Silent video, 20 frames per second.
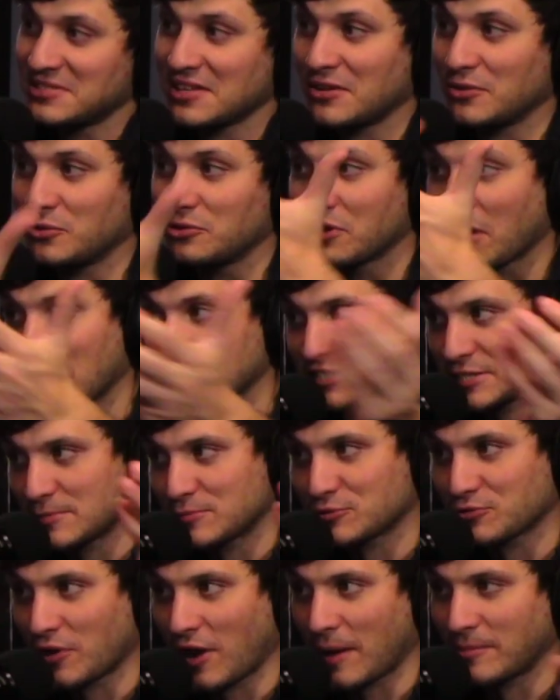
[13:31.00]
do not
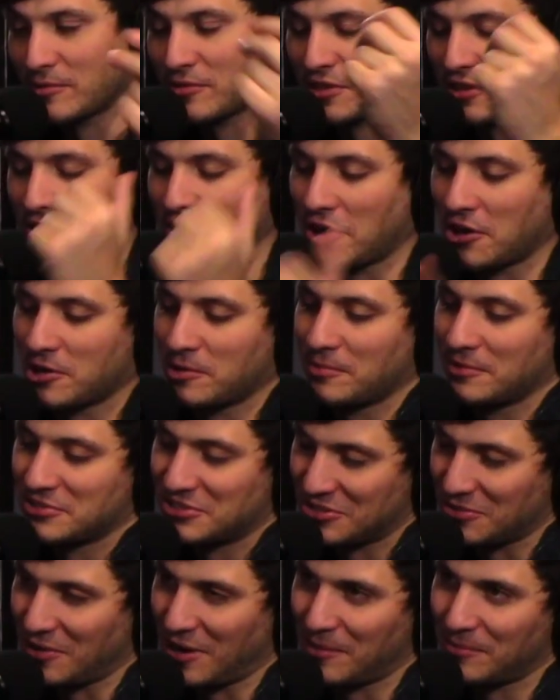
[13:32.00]
subscribe to The
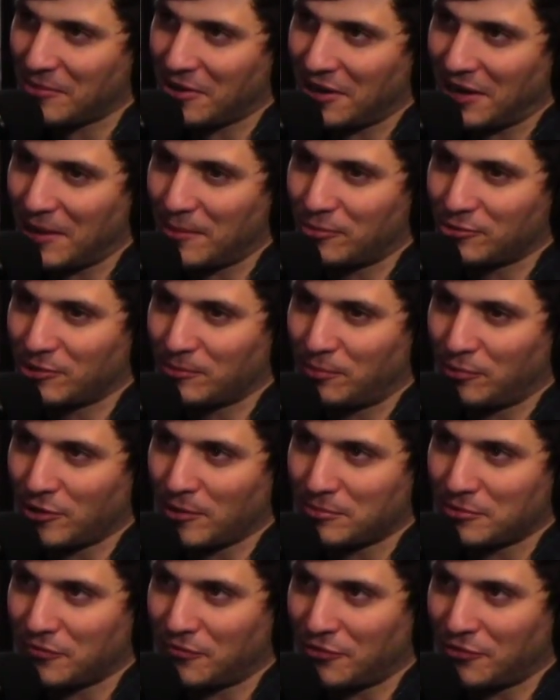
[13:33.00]
Economist, so I am not able to pull up the full